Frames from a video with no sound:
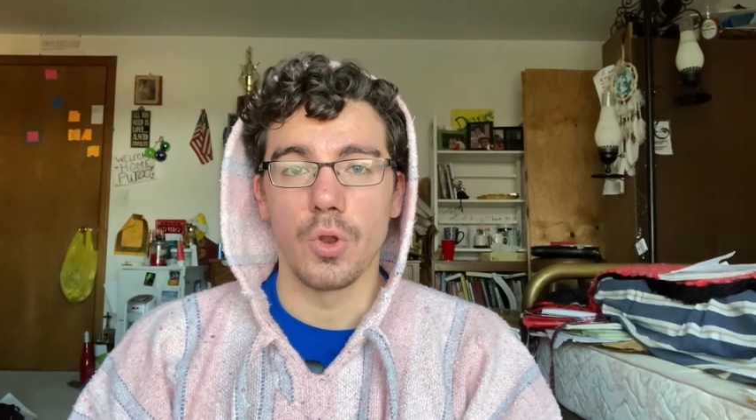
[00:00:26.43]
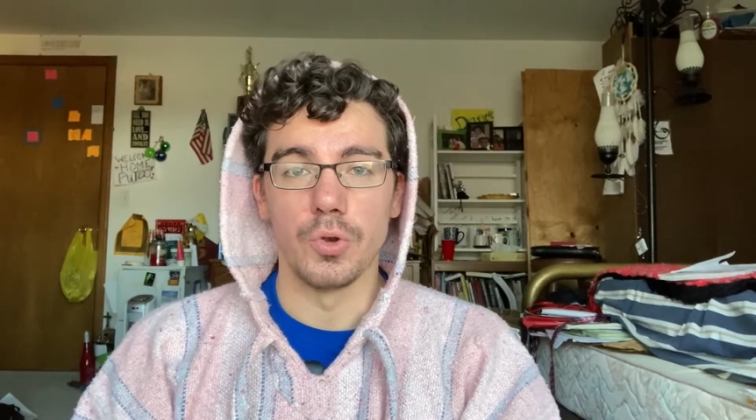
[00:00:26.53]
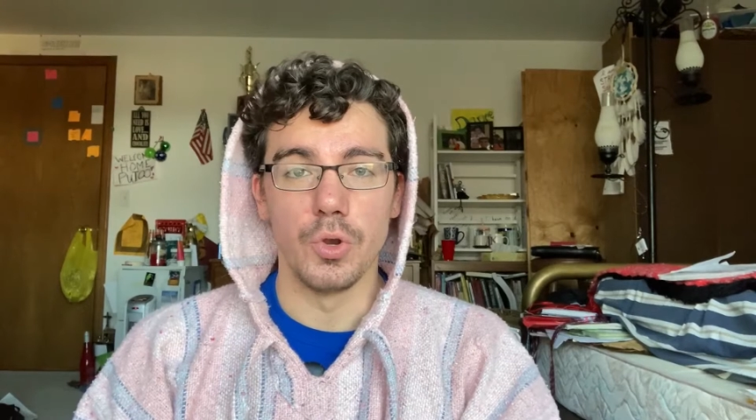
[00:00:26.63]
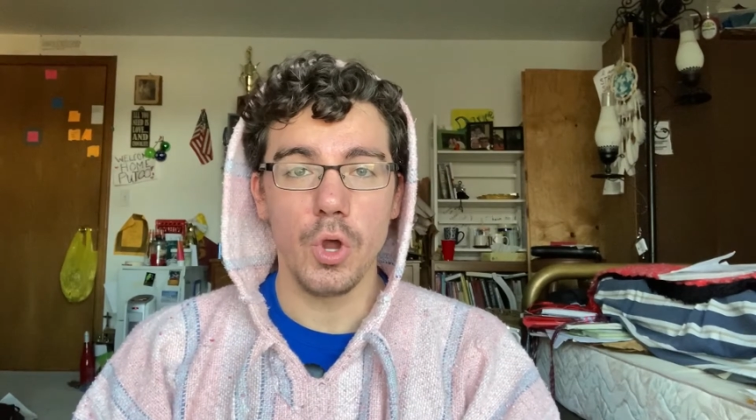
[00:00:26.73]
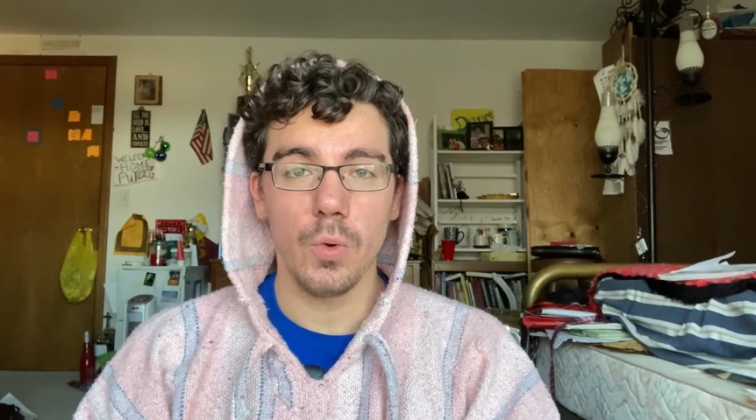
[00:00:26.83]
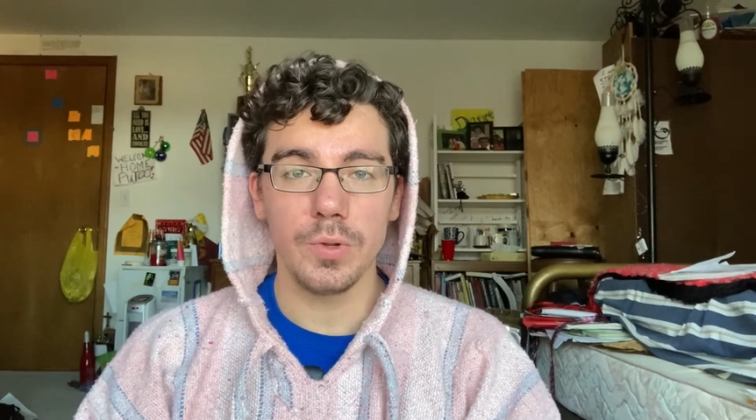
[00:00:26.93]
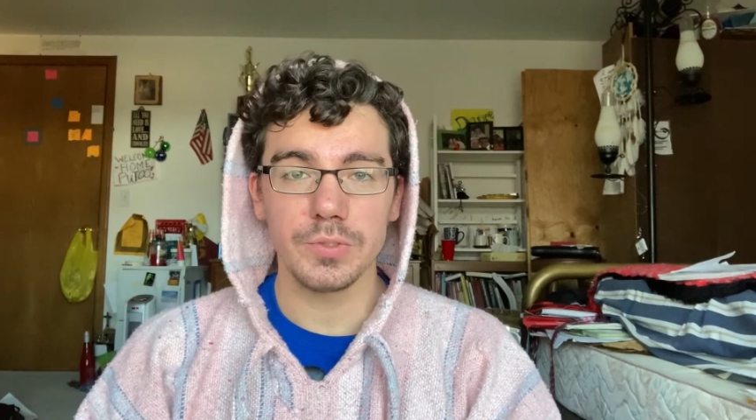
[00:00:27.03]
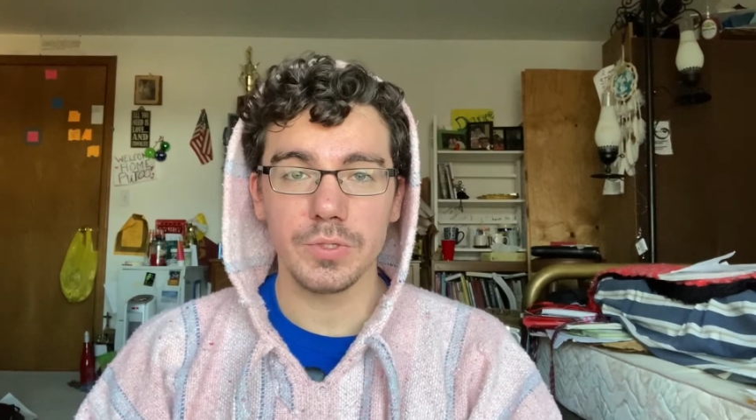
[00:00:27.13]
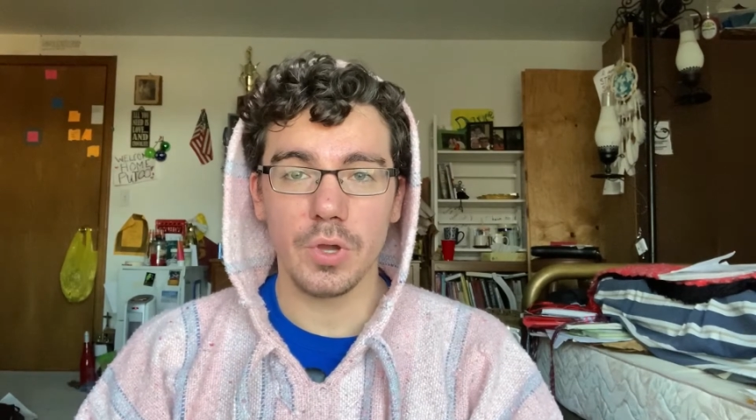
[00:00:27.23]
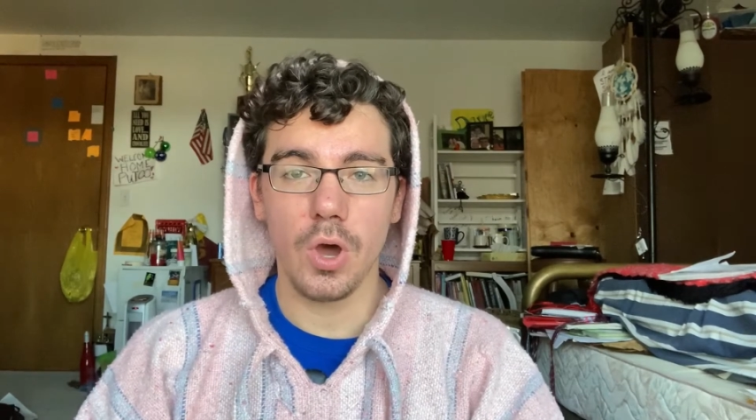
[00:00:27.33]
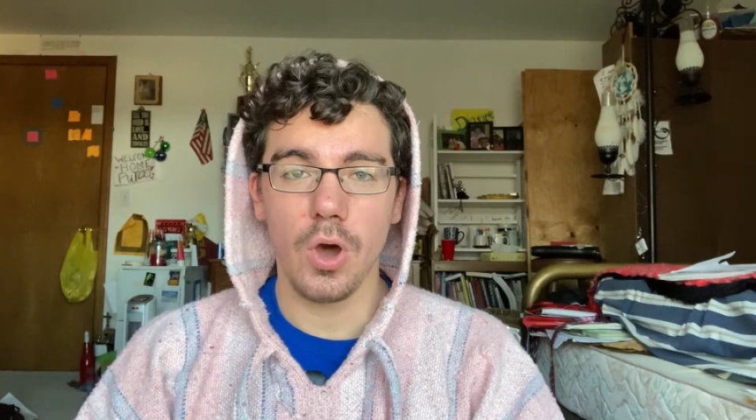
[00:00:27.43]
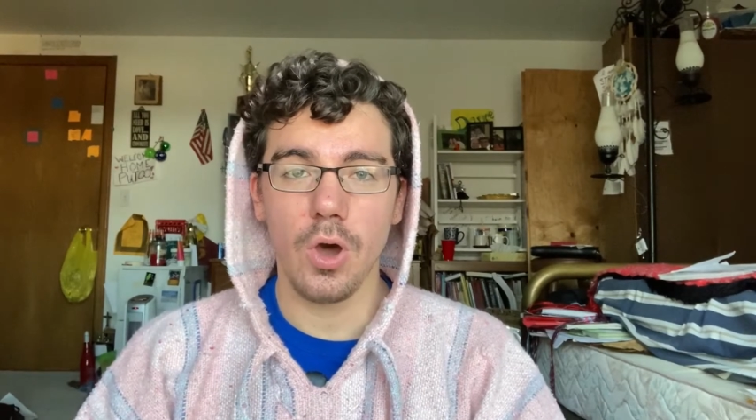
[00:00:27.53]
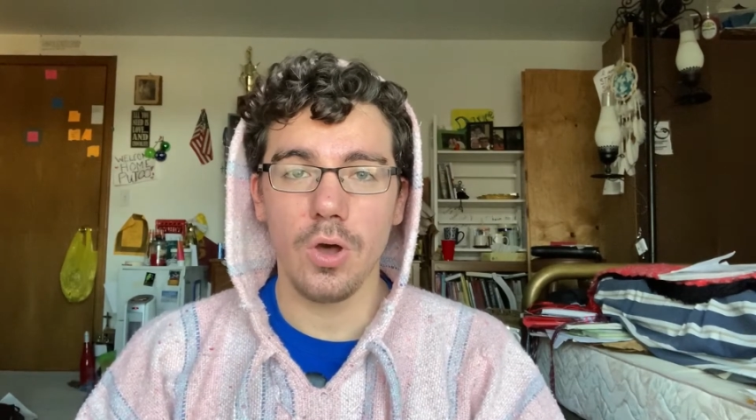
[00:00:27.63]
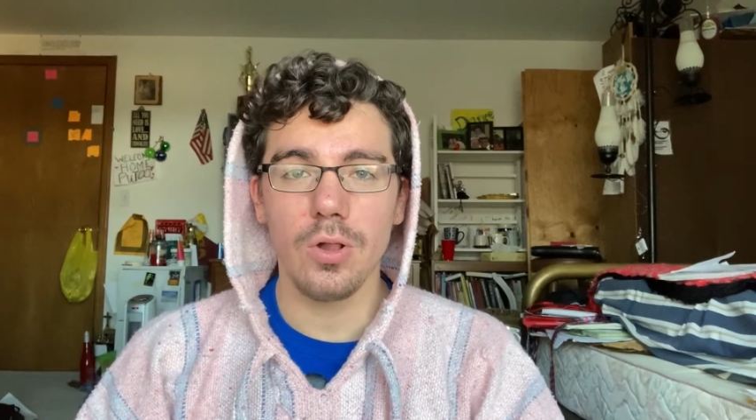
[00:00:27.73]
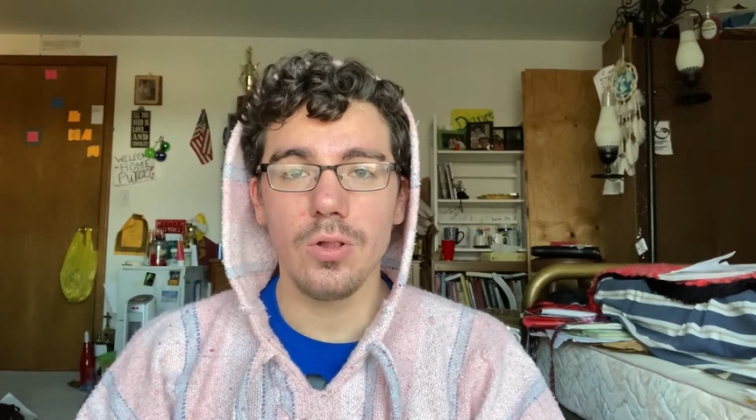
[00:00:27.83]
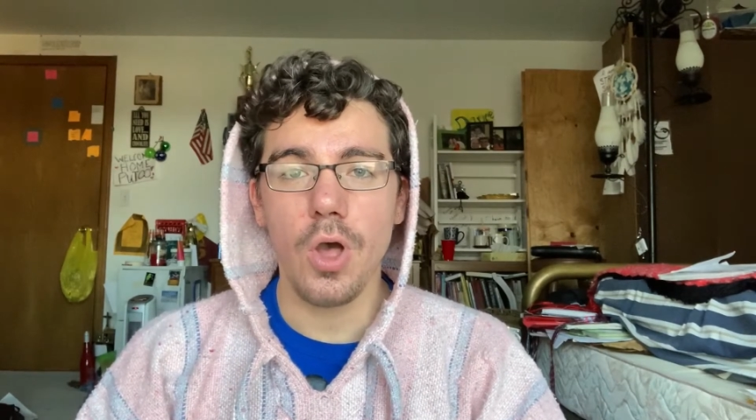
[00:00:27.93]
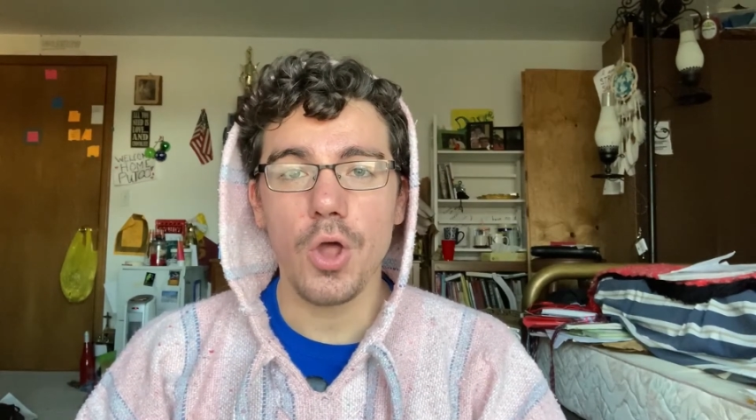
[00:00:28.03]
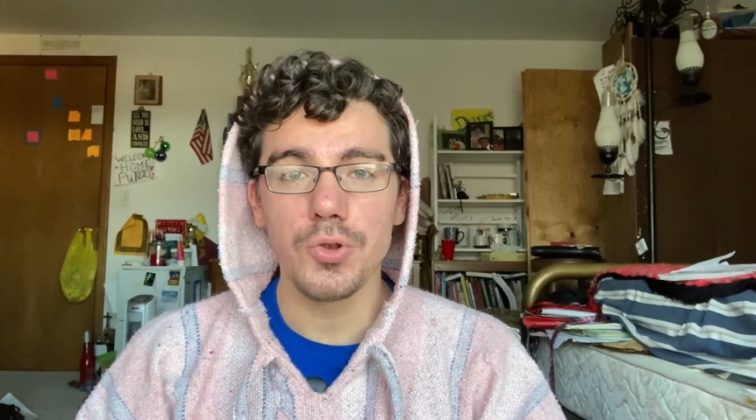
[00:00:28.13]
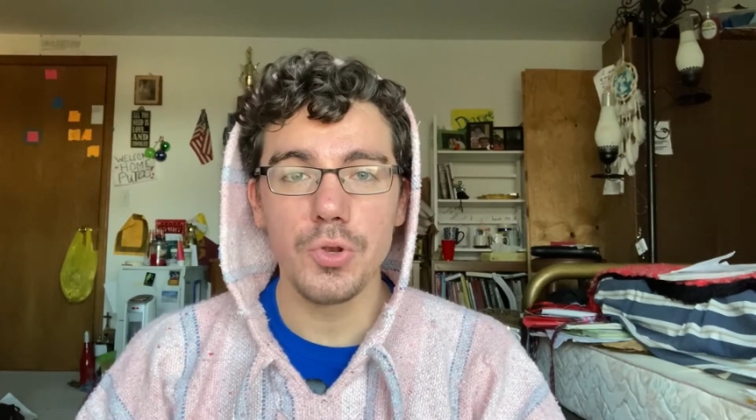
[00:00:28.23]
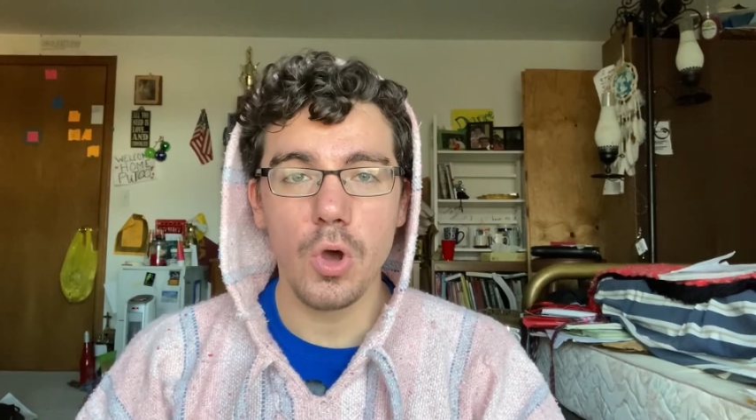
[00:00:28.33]
No one to call,
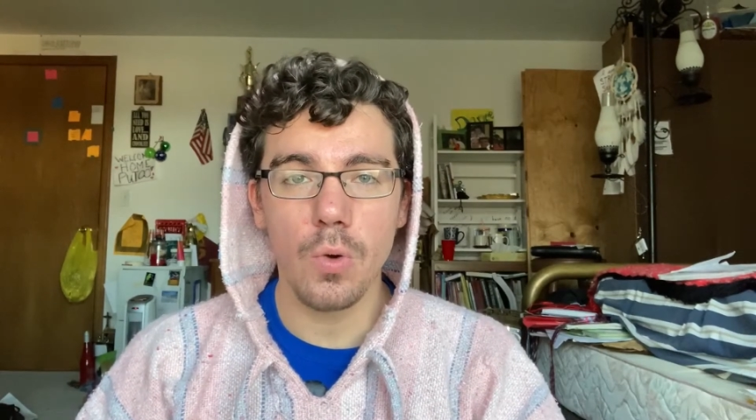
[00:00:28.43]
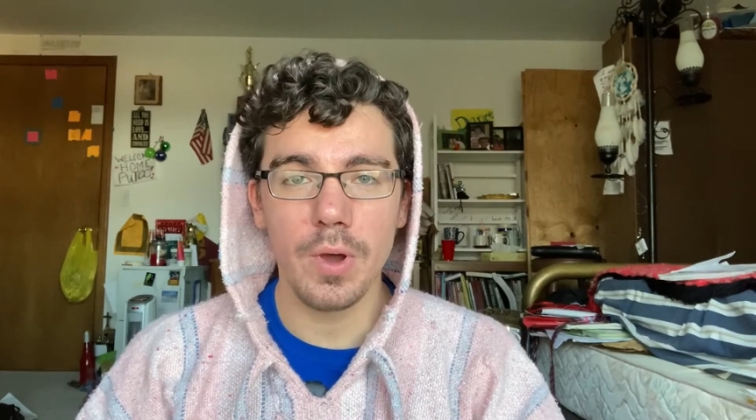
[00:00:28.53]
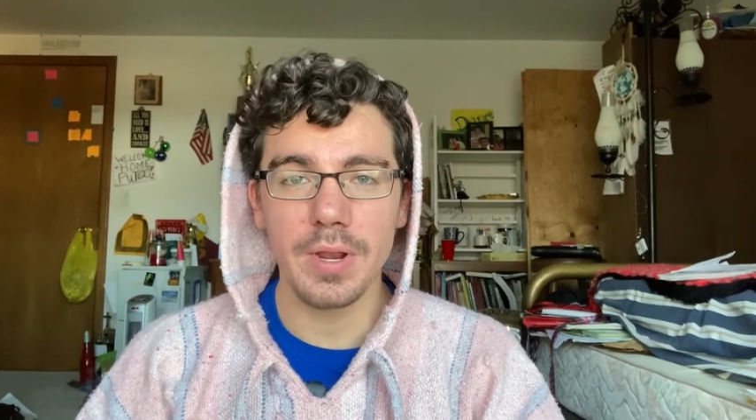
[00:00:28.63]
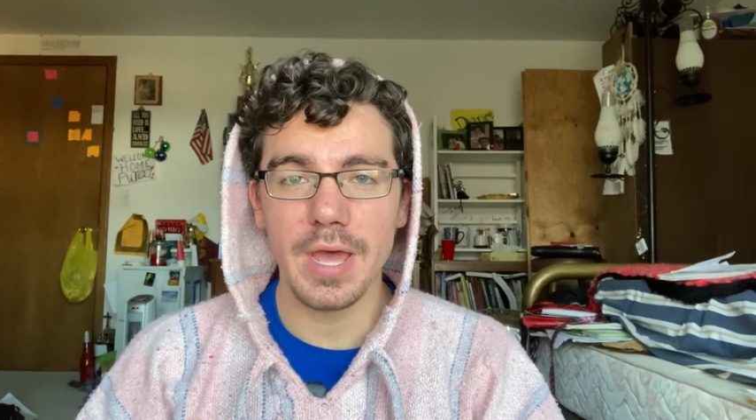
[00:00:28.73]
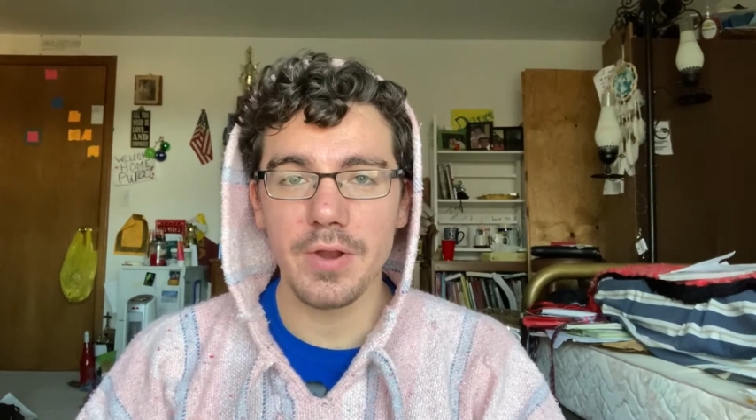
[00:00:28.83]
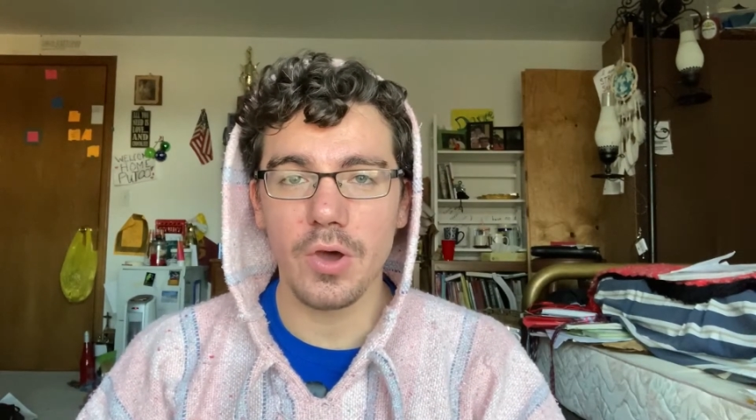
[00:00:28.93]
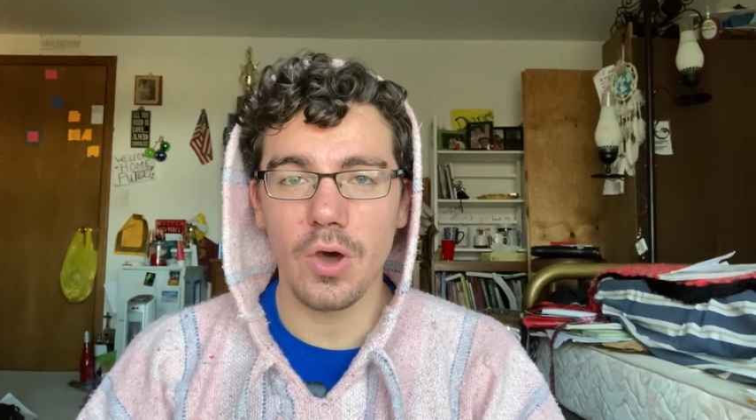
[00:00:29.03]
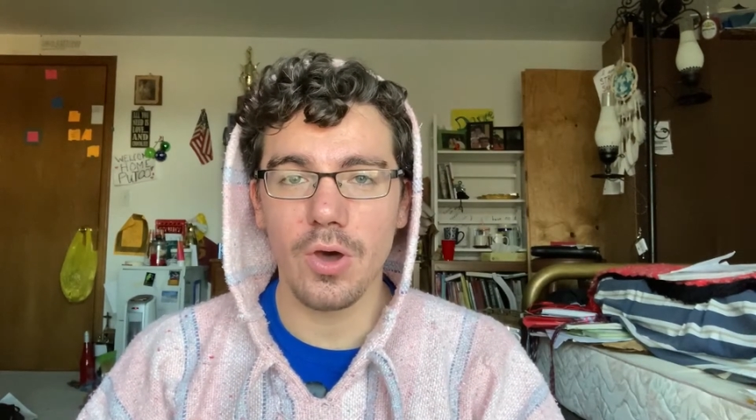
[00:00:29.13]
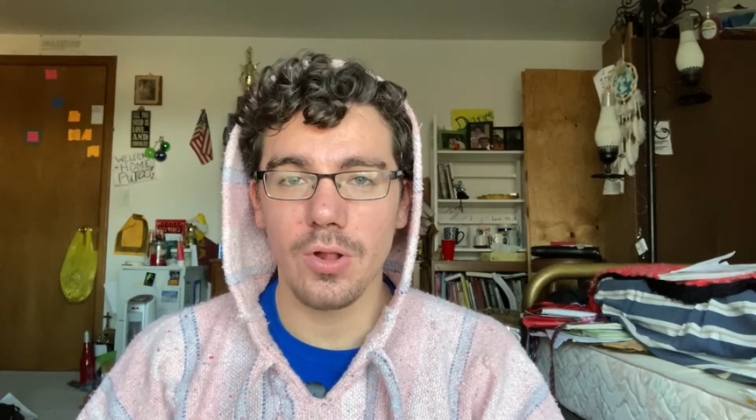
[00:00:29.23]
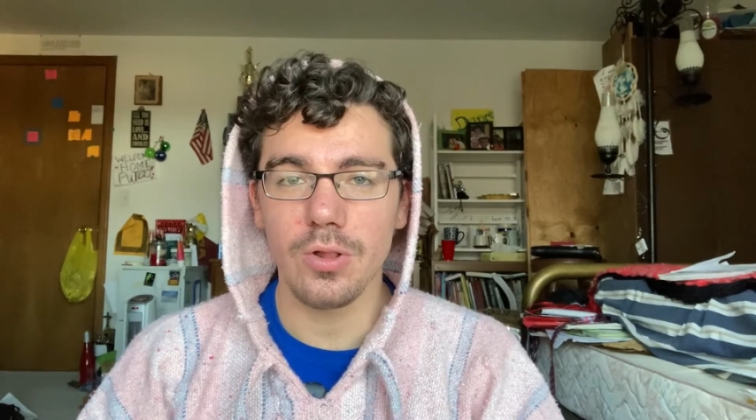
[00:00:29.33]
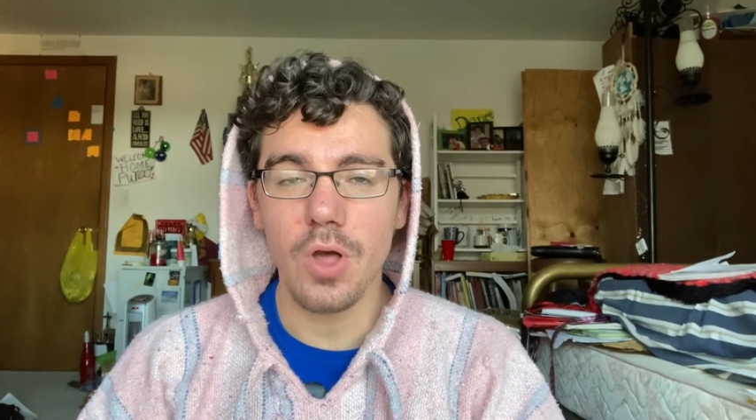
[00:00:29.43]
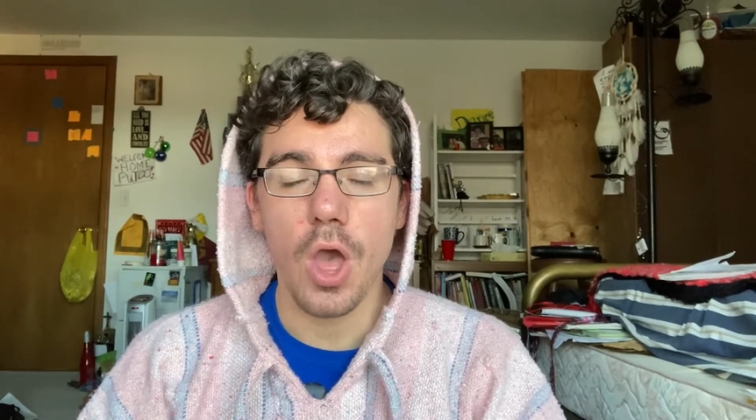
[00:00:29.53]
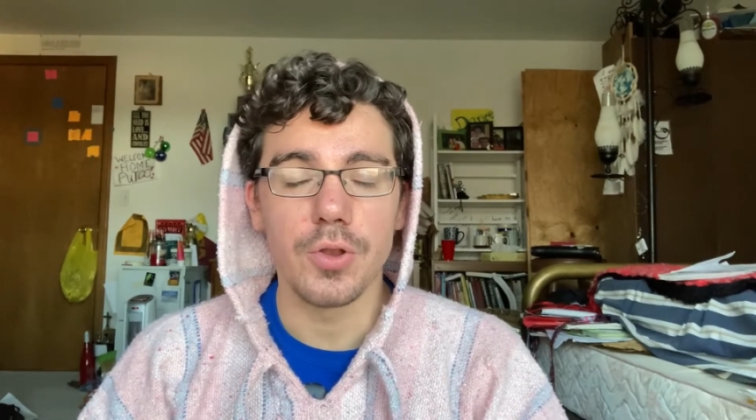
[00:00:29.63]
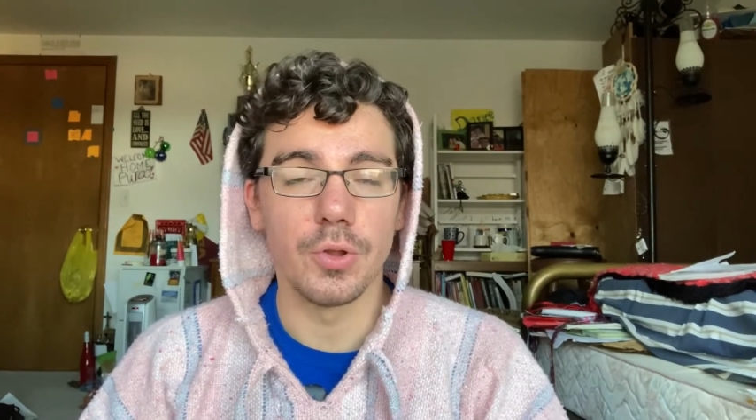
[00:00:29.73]
no one at all.